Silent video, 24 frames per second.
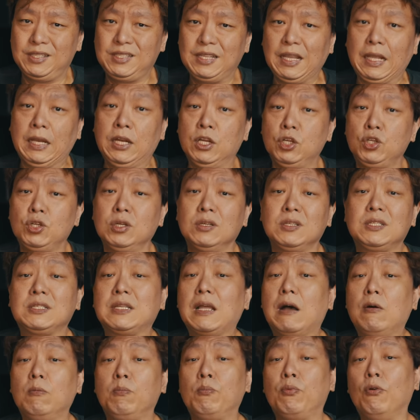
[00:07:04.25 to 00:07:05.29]
signature
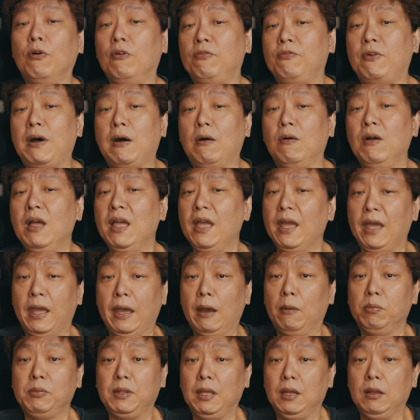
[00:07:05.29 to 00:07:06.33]
sound profile,
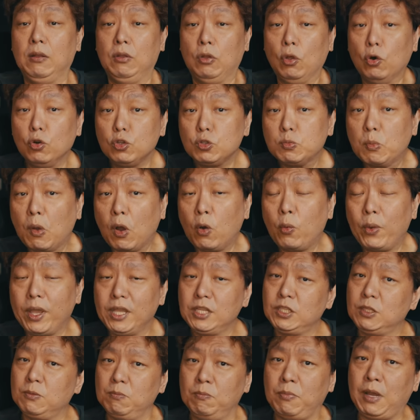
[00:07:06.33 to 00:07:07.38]
helped in no small
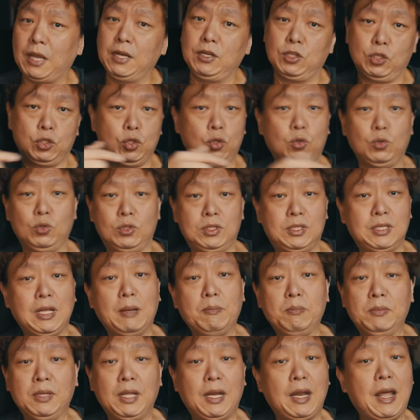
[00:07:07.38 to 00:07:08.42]
ways by the Sonos
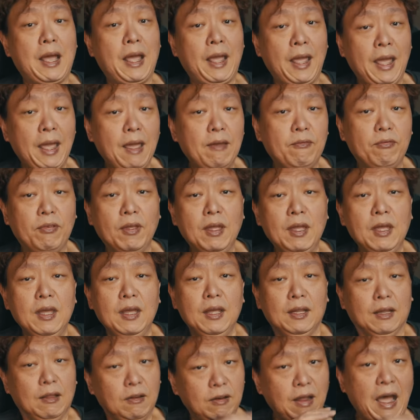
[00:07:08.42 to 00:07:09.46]
Sub that I have.
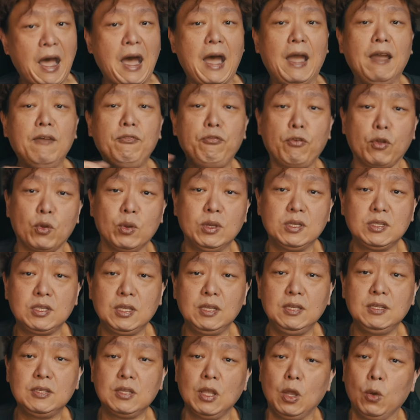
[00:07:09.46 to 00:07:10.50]
Now, the high
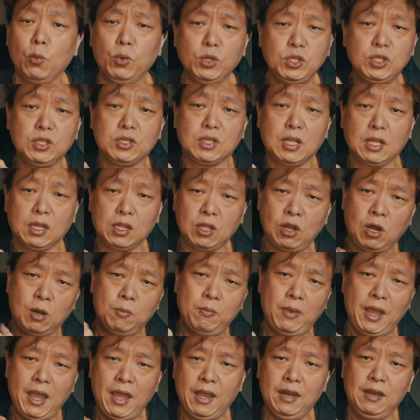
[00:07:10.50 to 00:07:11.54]
frequencies, which is the
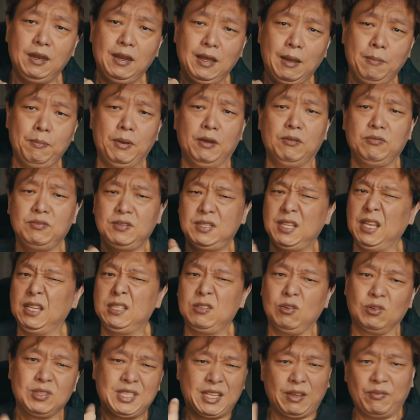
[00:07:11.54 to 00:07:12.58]
top end above
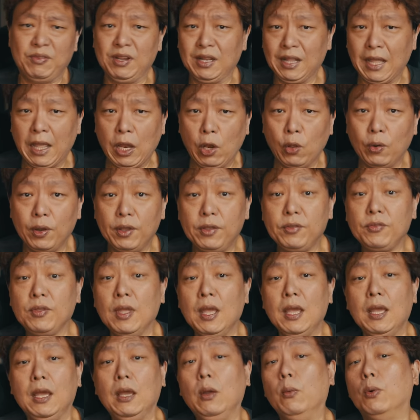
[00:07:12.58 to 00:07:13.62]
6 or 7 kHz,
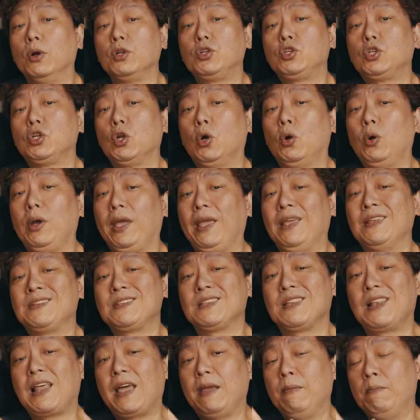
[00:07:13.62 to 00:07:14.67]
it will show a
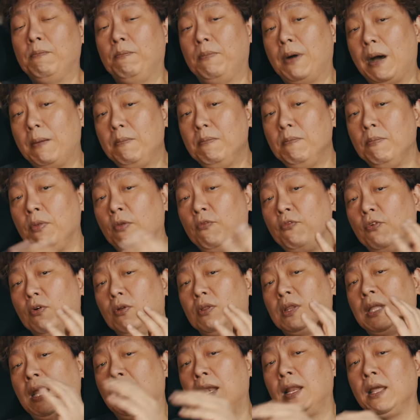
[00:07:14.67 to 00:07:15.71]
slight bump before
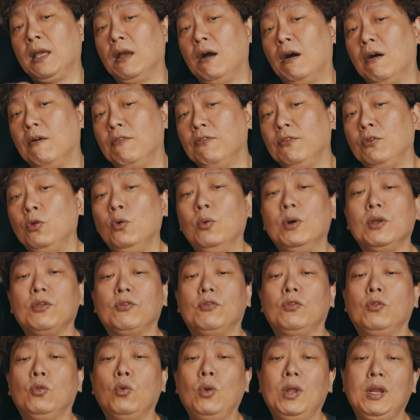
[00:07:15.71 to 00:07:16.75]
tailing off
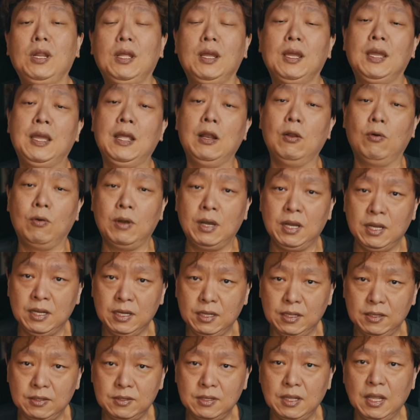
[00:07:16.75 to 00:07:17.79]
towards 20
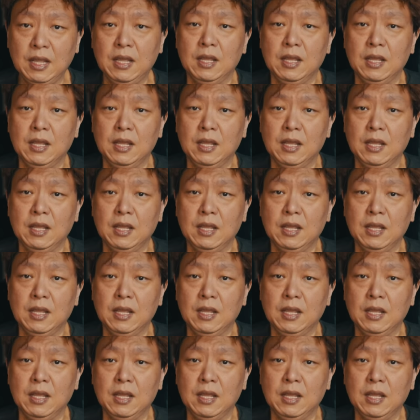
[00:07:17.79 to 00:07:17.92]
kHz.